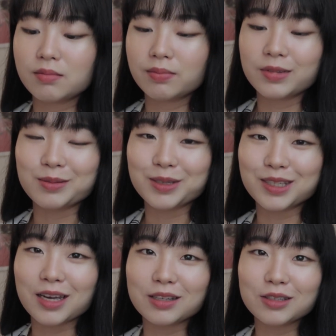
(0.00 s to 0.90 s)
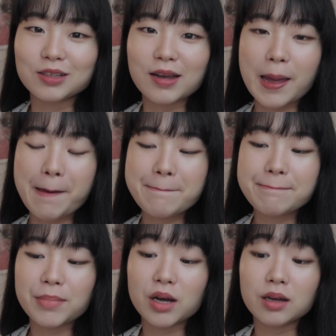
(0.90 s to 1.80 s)
A little bit sad today,
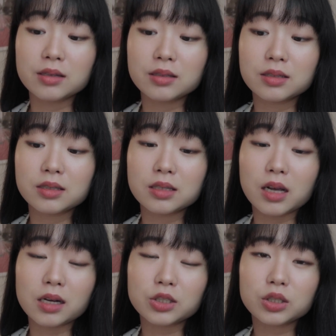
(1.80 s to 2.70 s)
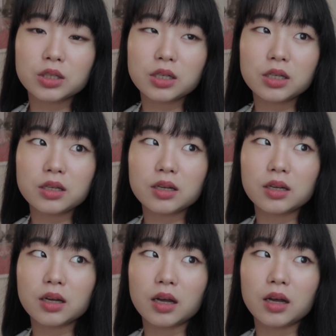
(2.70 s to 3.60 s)
but actually
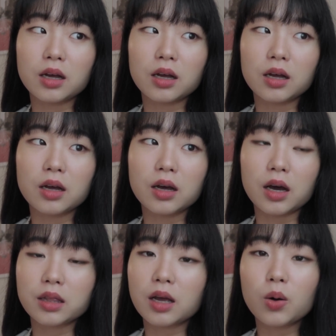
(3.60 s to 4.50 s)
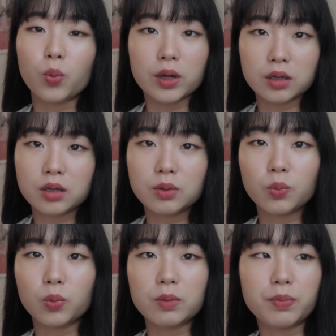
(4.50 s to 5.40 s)
I thought weather
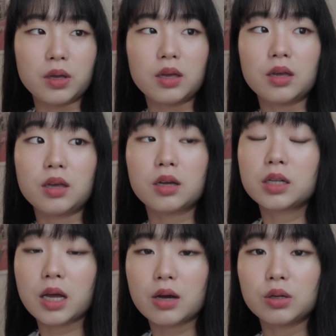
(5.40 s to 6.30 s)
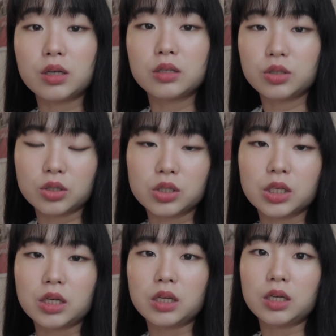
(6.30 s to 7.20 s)
would be cloudy,
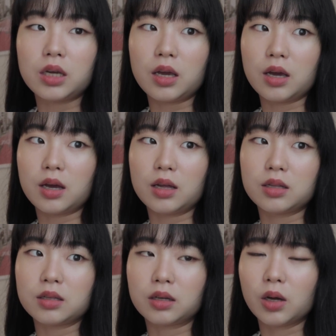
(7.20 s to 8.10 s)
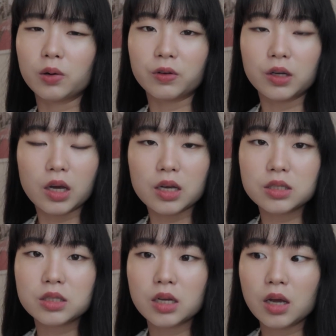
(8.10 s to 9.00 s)
chilly, and like
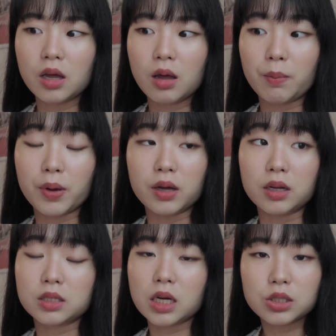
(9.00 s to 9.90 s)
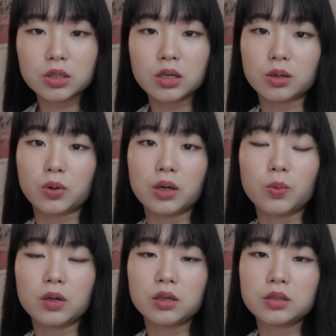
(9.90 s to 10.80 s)
overcast, but it's actually a great
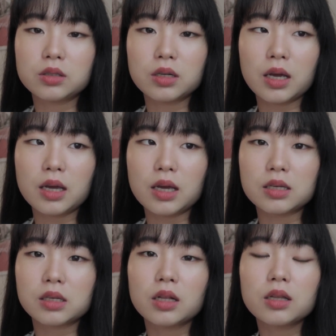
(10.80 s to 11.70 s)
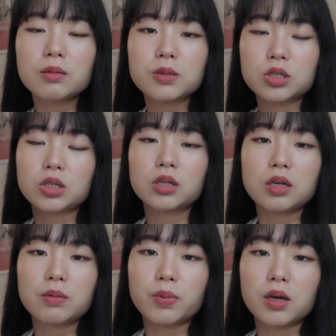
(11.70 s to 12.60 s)
weather today. It's a little bit
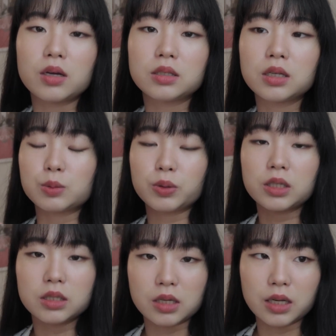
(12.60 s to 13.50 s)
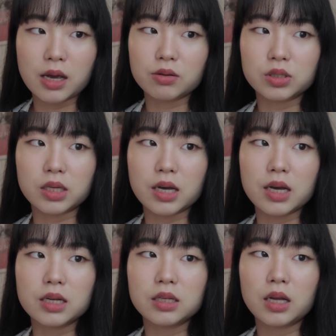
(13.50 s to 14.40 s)
chilly, but it's pretty sunny
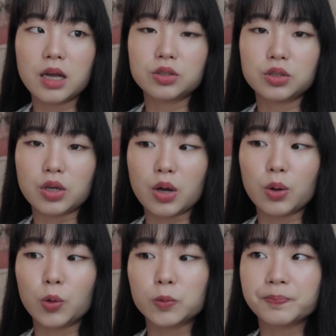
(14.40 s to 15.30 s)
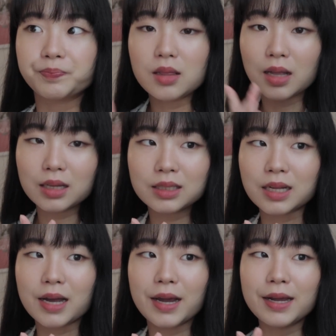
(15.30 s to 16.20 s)
outside. So last
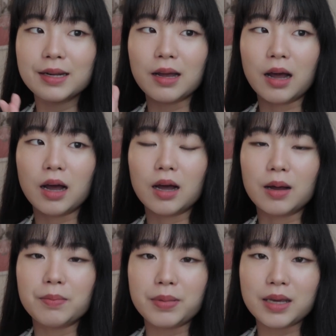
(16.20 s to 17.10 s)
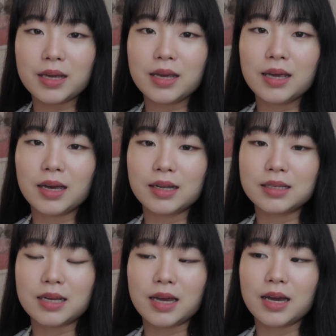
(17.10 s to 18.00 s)
night me
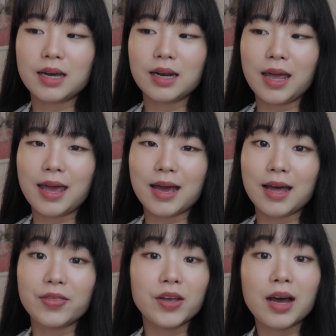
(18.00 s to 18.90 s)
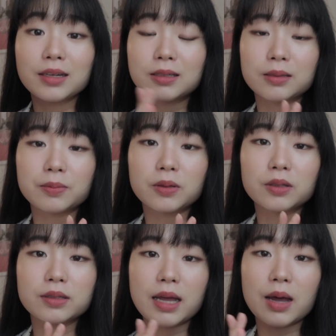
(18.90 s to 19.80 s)
and Dan and the other
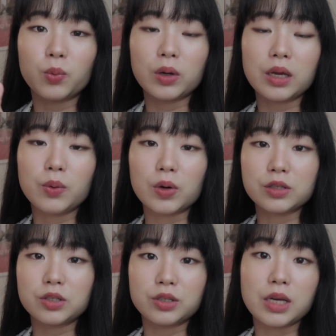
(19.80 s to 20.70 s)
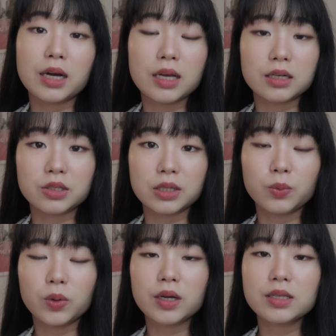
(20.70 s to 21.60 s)
couple that we went to Yangyang
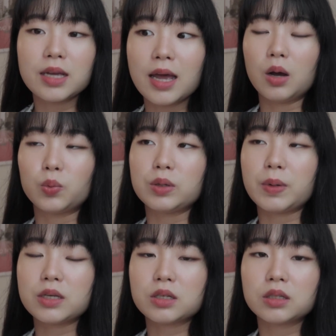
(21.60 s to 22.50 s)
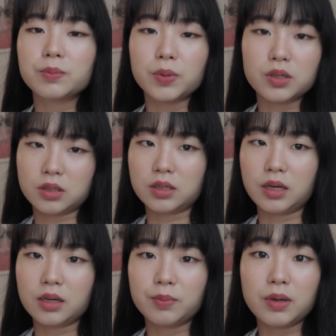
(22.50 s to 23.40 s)
trip with, we basically booked an
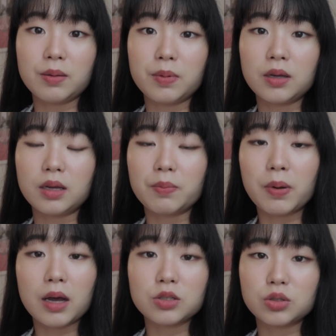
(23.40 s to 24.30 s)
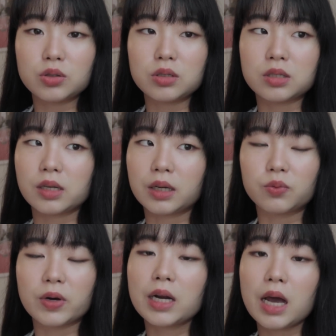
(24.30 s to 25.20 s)
Airbnb in Paju. It's
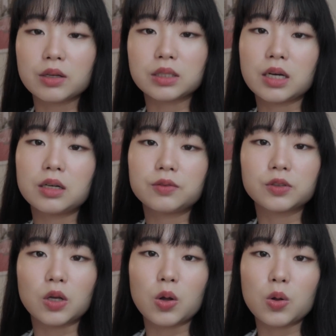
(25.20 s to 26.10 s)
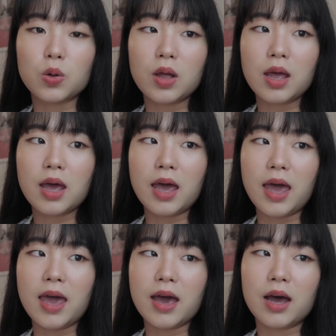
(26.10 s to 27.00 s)
like right outside of Seoul,
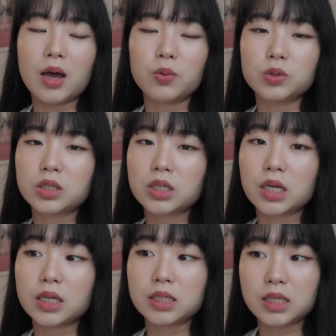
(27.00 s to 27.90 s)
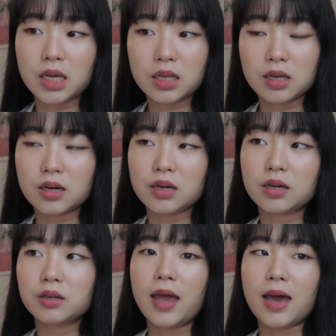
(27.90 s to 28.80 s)
and we're just gonna stay
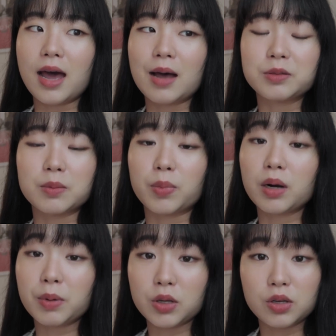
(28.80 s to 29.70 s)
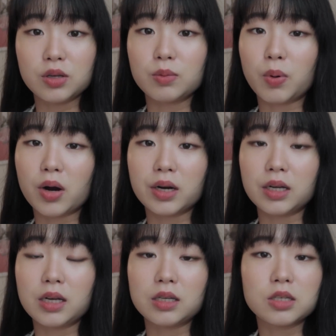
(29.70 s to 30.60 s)
there and have some barbecue
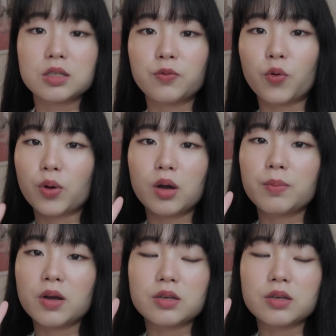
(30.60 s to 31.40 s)
party, just four of